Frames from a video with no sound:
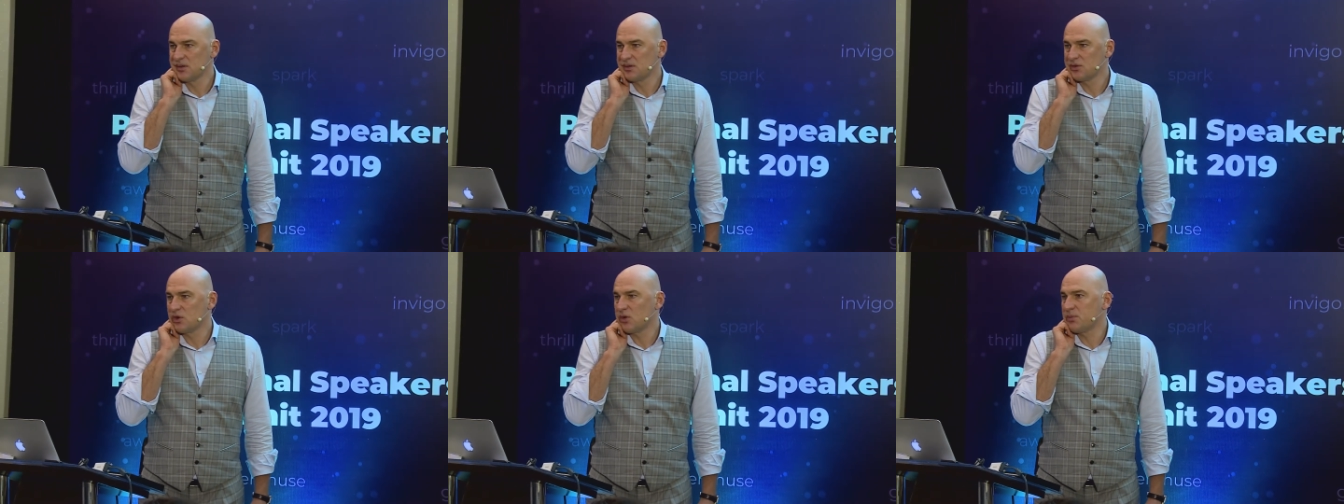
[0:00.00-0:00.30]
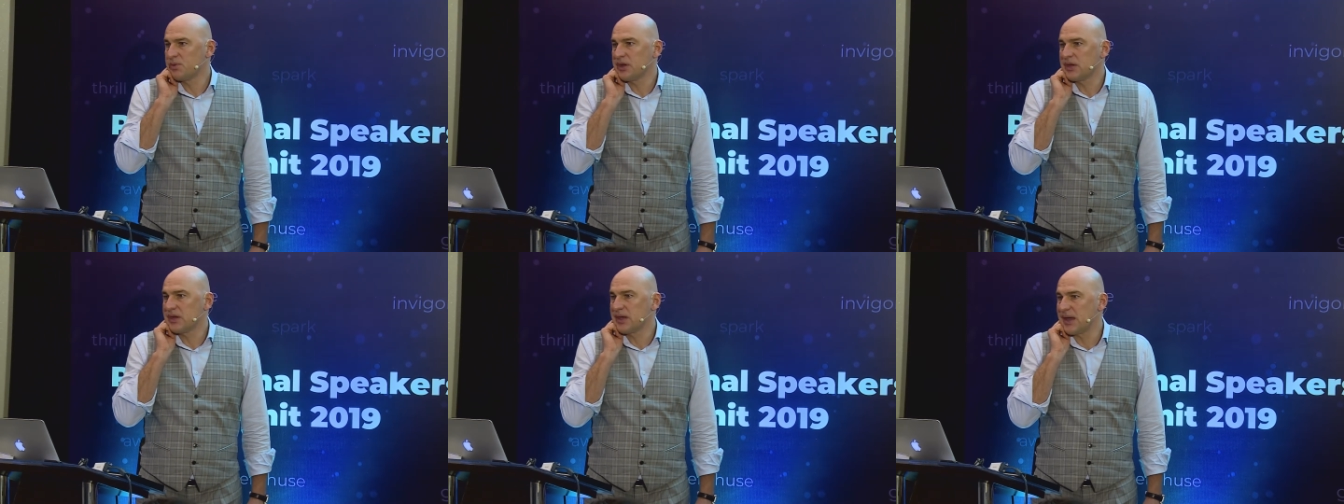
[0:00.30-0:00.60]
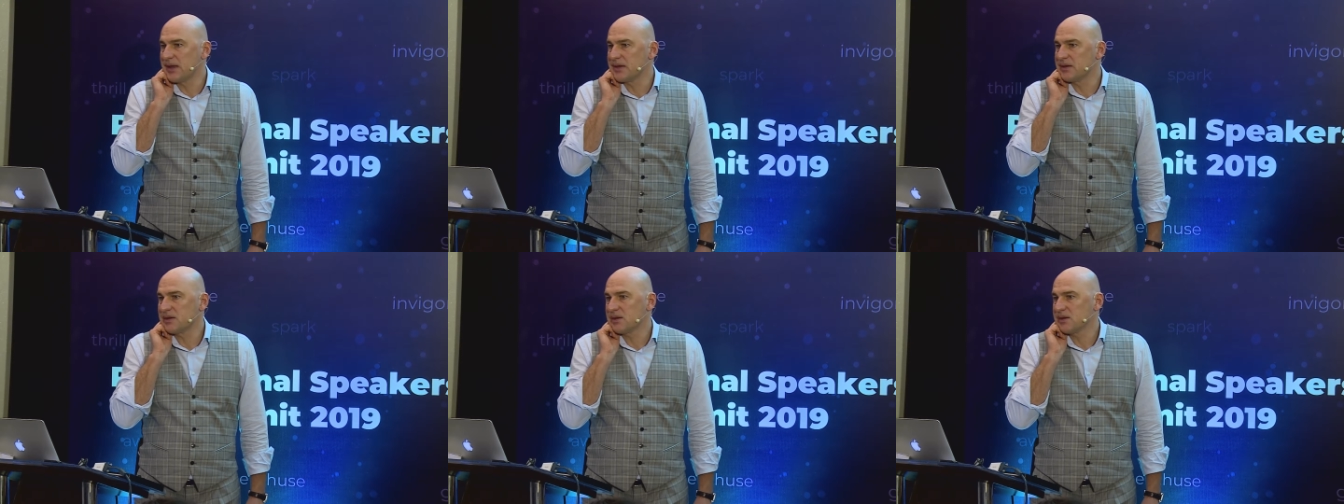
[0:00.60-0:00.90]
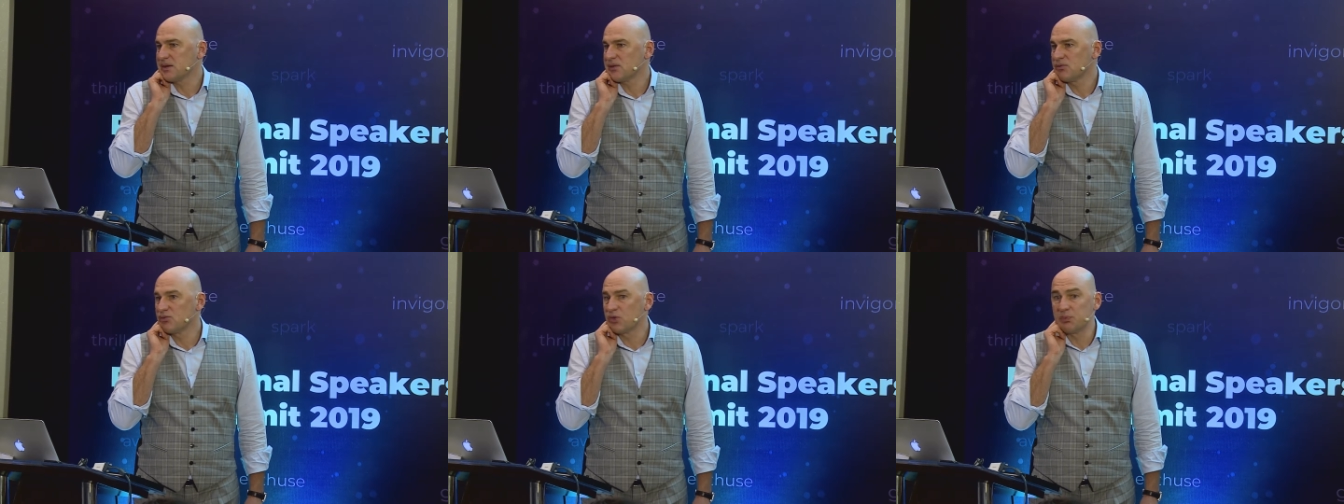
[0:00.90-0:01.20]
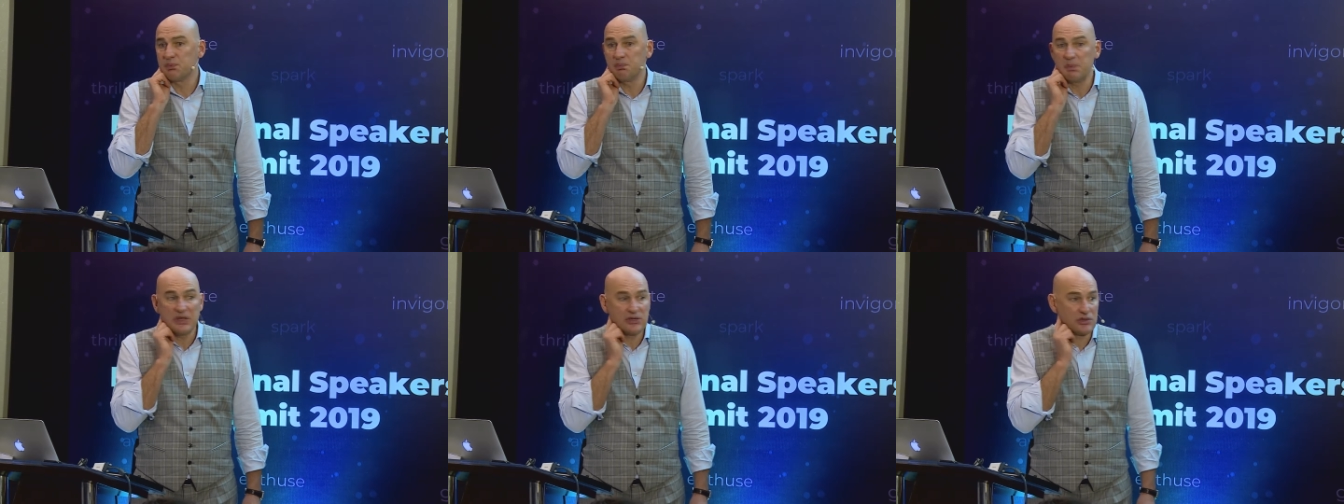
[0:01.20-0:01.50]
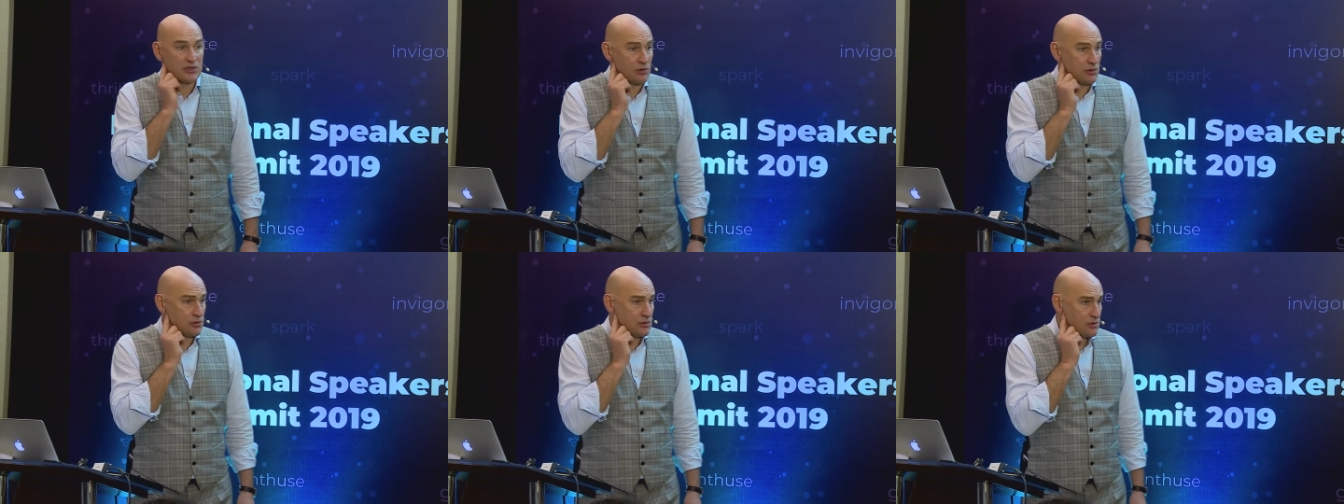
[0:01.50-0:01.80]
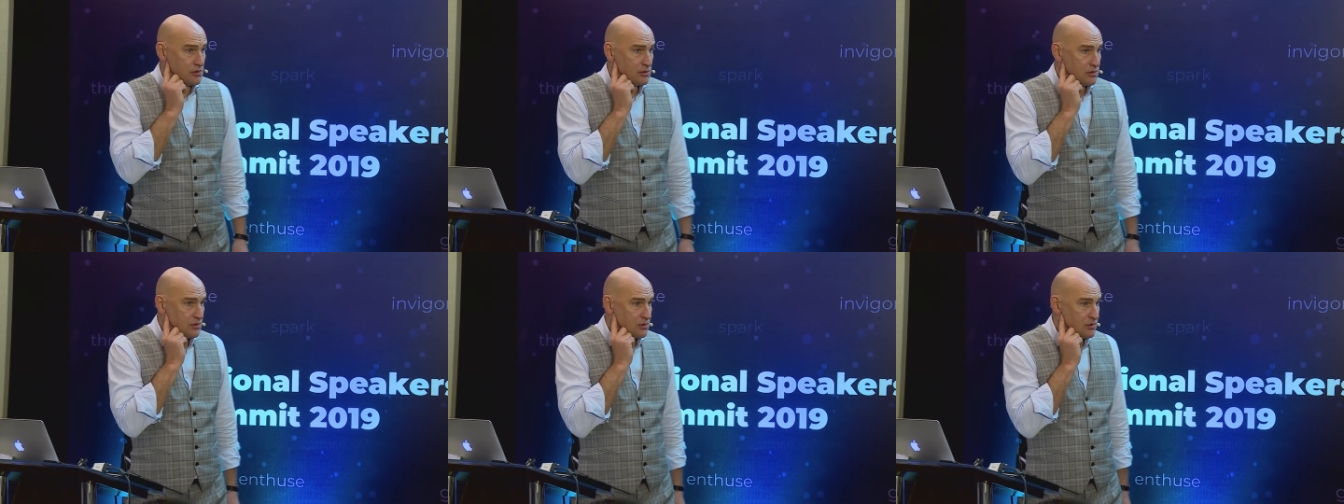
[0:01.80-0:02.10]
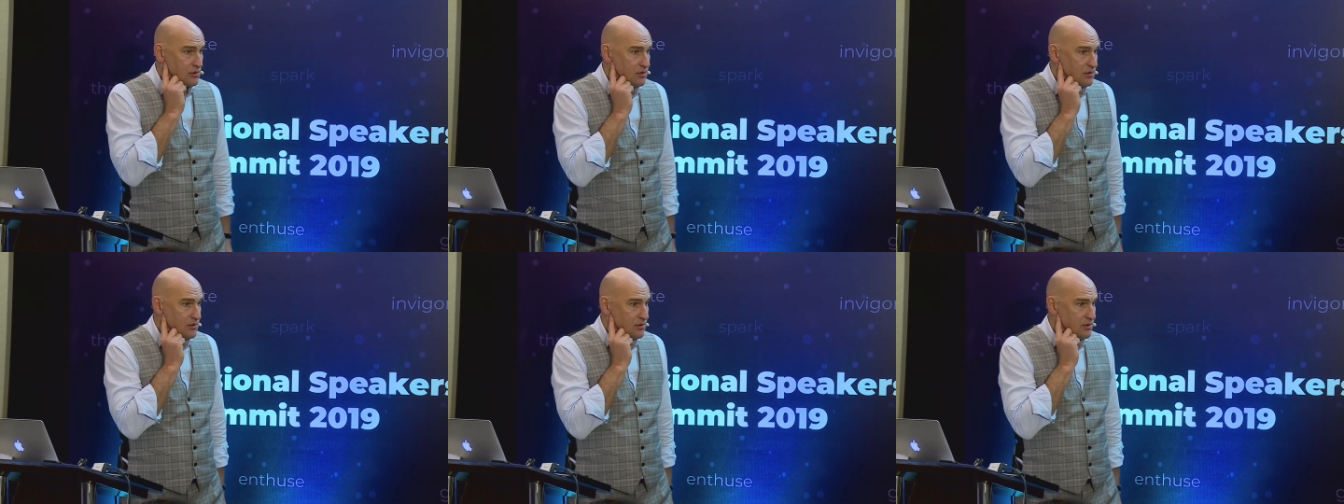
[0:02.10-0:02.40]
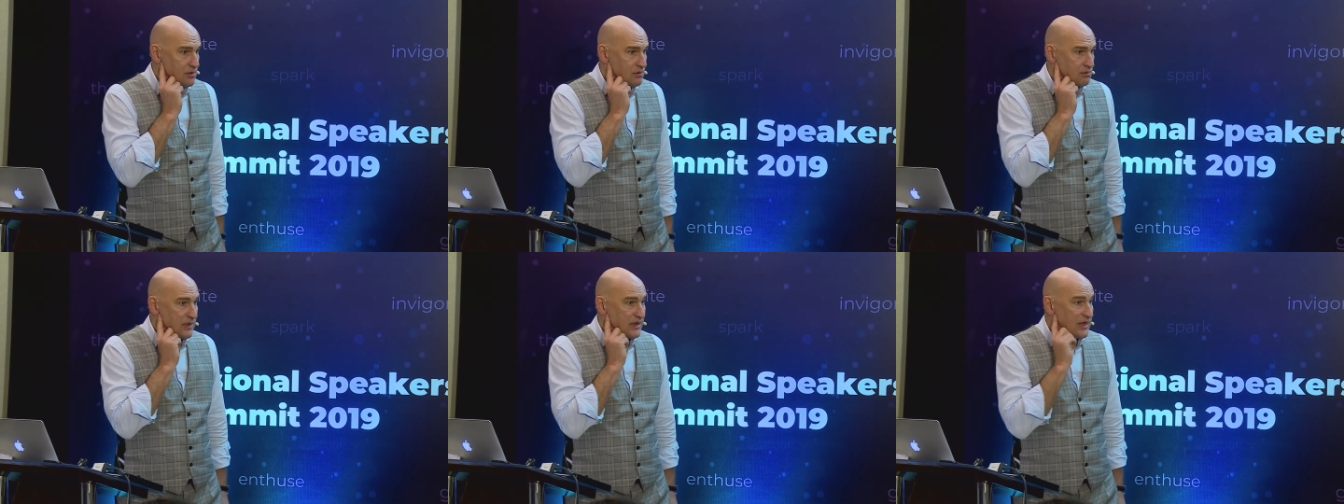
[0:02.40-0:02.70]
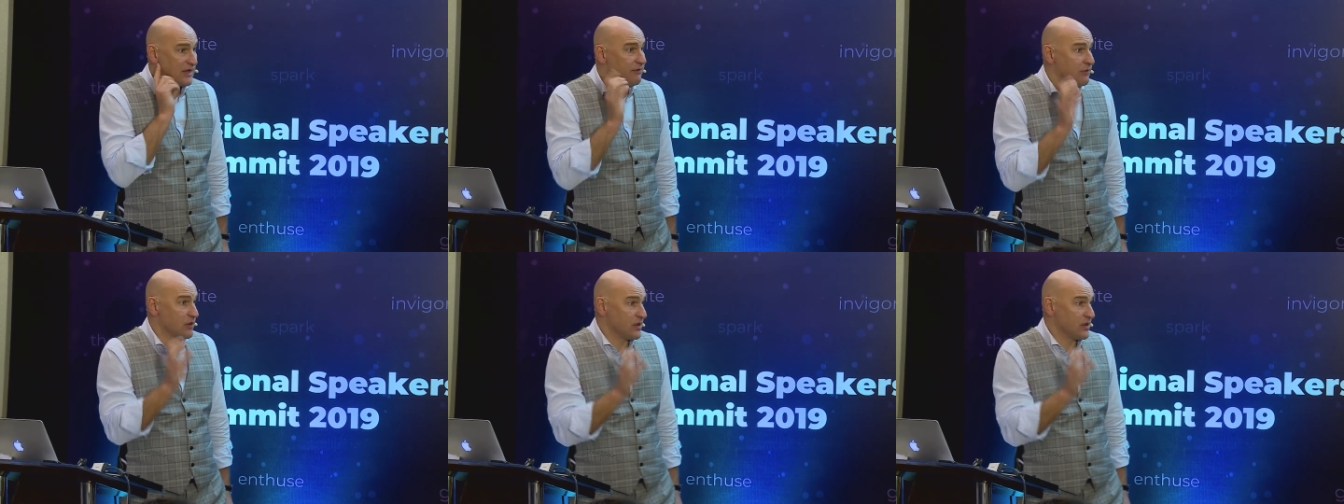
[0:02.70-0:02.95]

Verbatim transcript: nobody can repeat you. But if